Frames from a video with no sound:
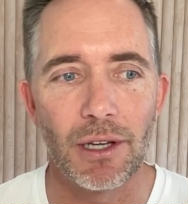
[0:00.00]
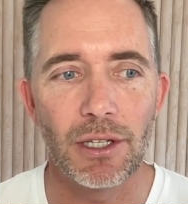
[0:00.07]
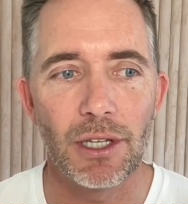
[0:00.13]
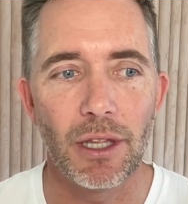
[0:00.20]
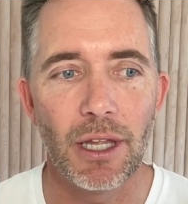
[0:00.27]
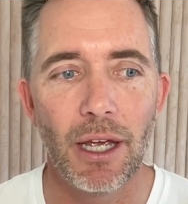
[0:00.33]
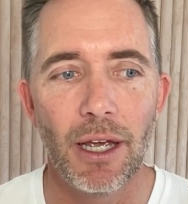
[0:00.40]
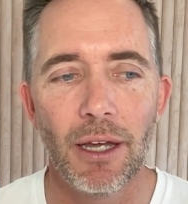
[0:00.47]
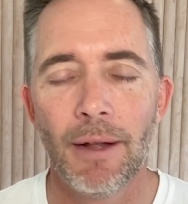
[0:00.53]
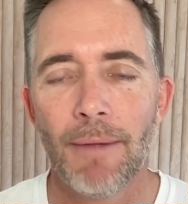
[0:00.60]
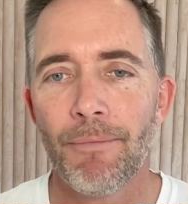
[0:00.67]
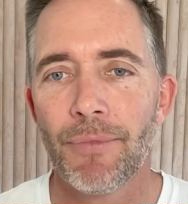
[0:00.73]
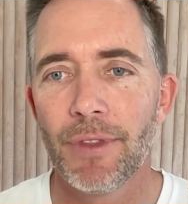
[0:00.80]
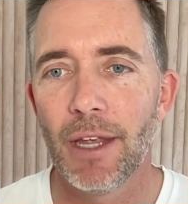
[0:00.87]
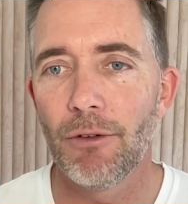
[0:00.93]
So they're
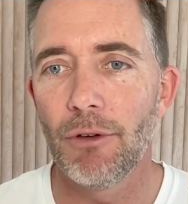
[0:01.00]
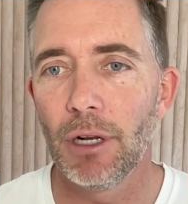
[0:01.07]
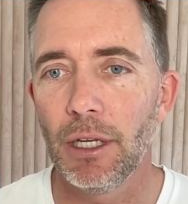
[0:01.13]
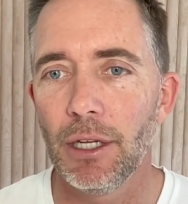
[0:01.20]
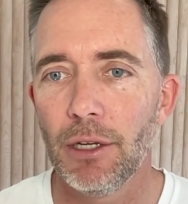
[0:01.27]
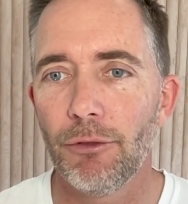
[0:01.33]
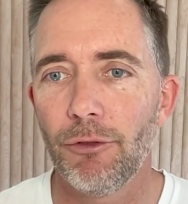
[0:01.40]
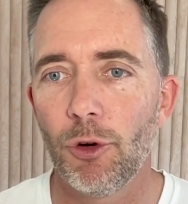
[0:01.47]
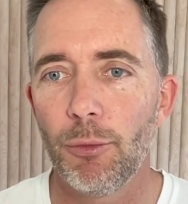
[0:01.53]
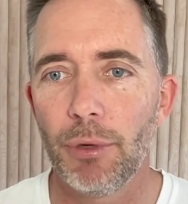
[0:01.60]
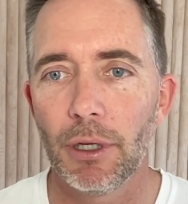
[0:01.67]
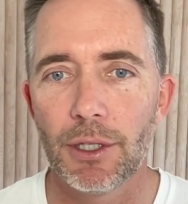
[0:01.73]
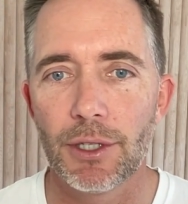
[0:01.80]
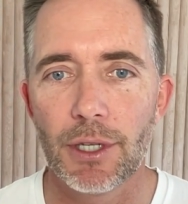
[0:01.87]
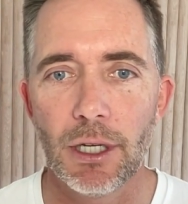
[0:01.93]
really your 4
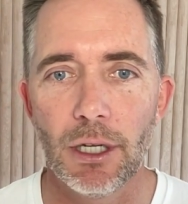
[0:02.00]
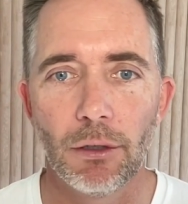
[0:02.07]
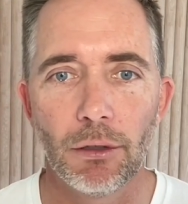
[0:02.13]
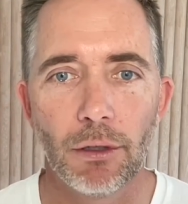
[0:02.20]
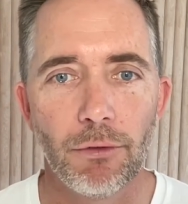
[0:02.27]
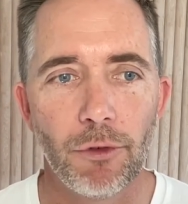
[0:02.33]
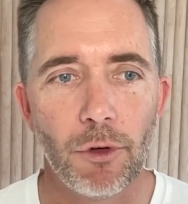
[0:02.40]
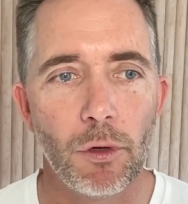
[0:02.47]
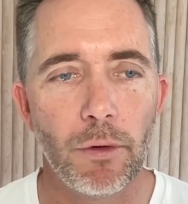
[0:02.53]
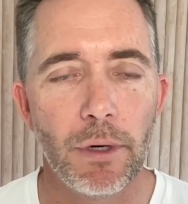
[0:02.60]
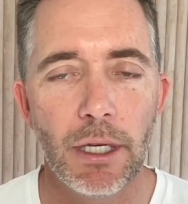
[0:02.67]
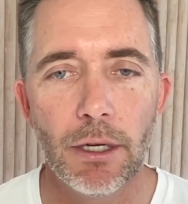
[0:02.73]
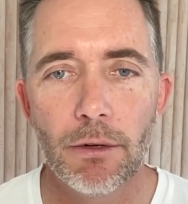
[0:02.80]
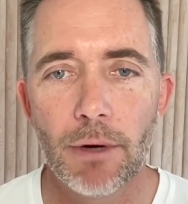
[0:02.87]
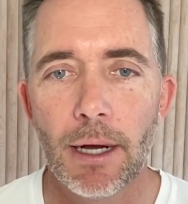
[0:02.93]
pillars that you're looking for when
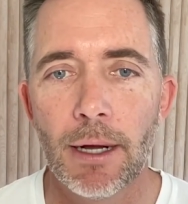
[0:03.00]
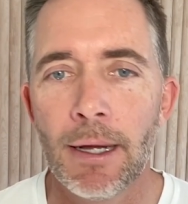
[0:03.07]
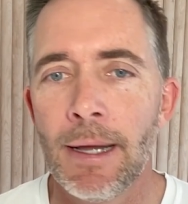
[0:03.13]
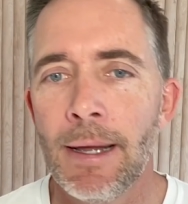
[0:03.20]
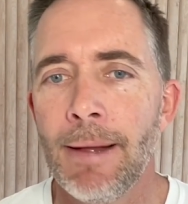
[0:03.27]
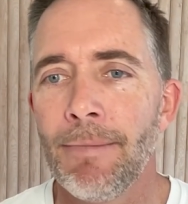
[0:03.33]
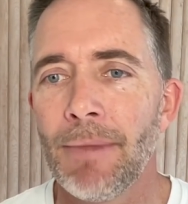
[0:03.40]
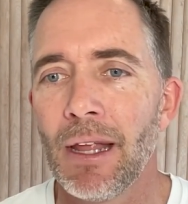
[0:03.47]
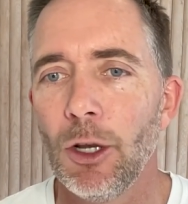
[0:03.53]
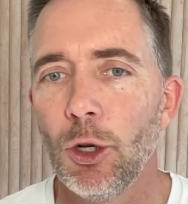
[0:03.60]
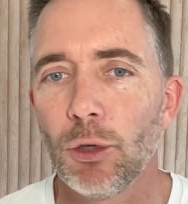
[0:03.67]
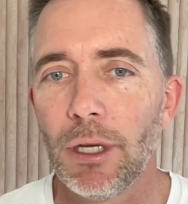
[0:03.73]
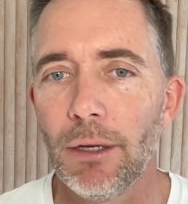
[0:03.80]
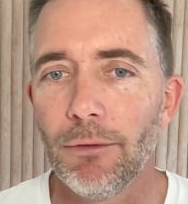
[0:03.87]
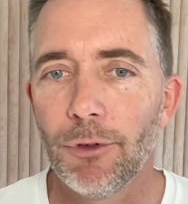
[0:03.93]
you are
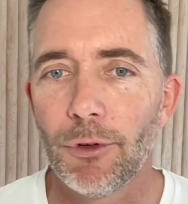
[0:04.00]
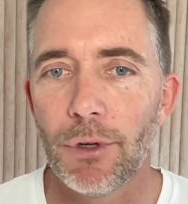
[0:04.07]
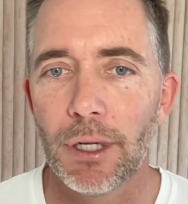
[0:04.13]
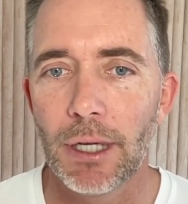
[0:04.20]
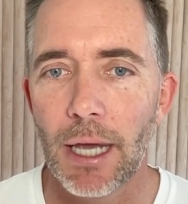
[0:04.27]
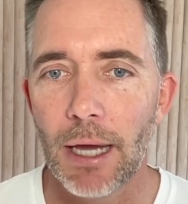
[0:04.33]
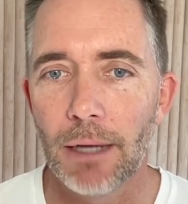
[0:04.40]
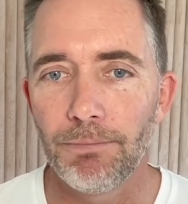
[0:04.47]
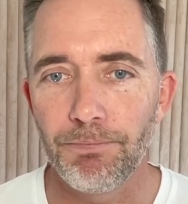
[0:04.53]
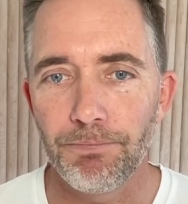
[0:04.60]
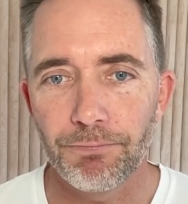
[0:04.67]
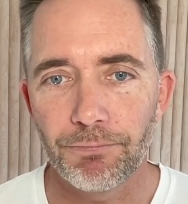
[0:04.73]
looking for an accountant.